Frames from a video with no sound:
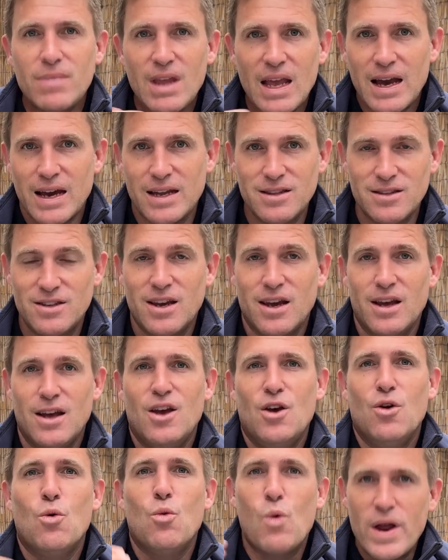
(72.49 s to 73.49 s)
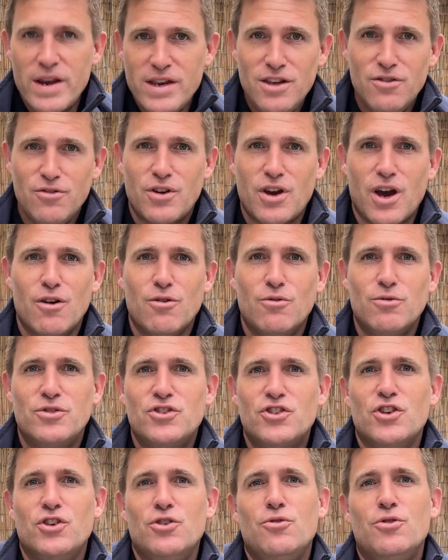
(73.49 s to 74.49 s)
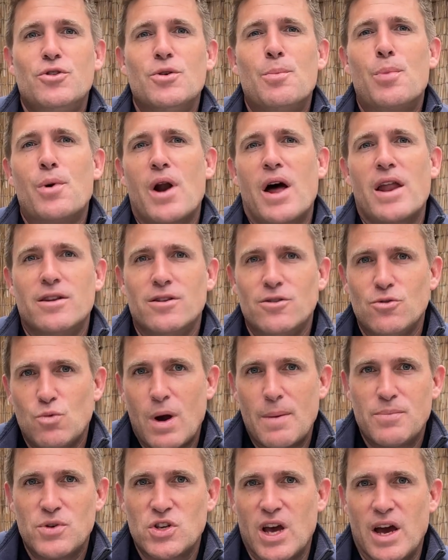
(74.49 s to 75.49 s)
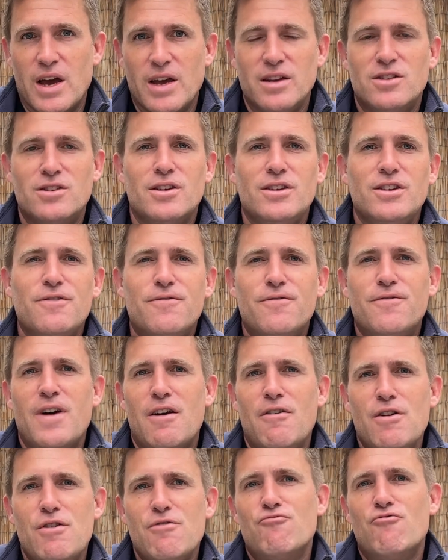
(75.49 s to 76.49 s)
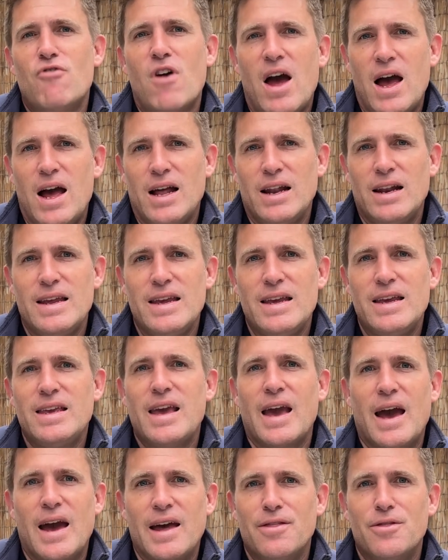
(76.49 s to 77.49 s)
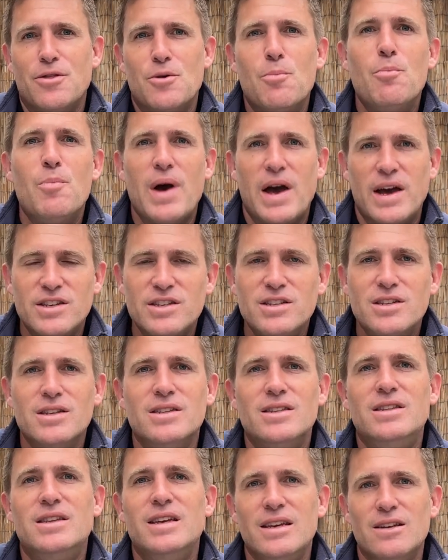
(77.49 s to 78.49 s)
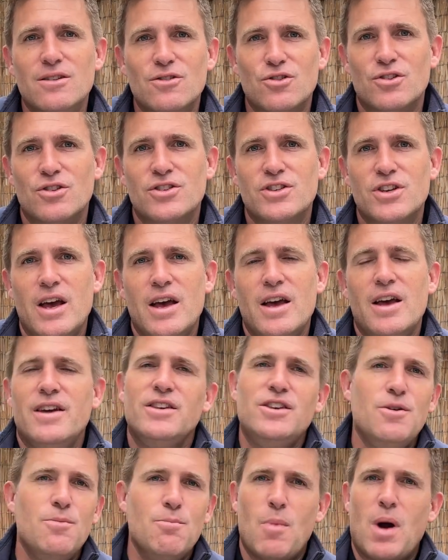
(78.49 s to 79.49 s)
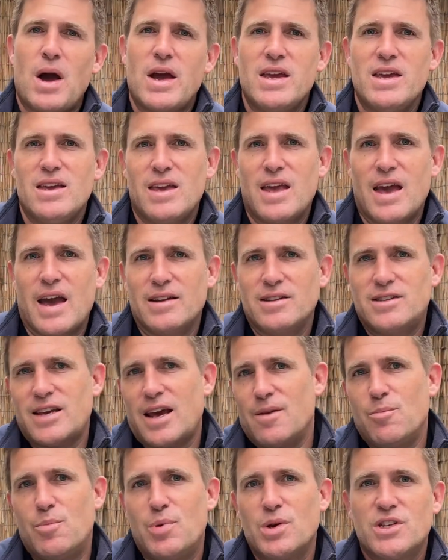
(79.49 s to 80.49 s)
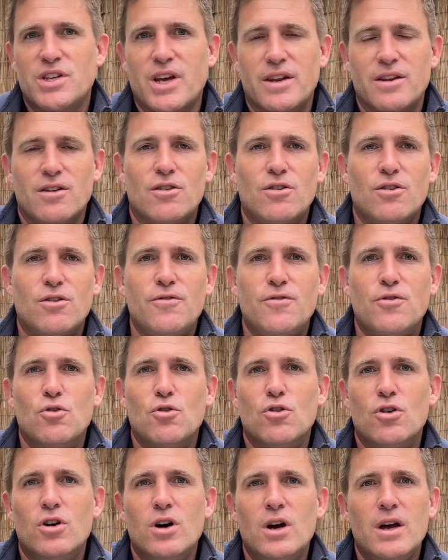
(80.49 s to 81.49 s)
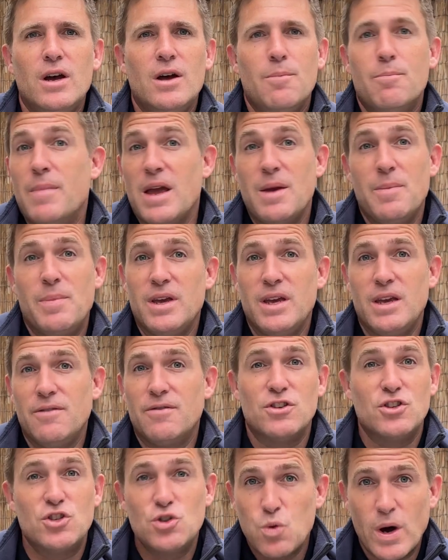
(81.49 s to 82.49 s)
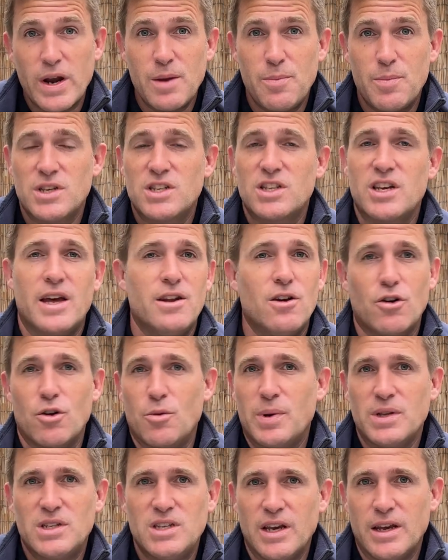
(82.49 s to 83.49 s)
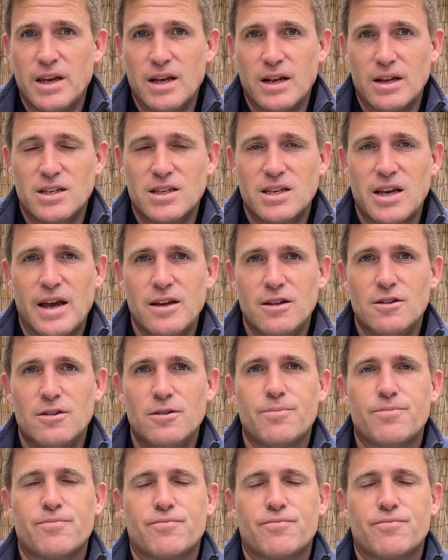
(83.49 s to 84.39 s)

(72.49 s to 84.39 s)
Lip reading: And when you go to the brand websites, you very rarely get the best deals. You might get 10% off or maybe even 20% on a particular sale,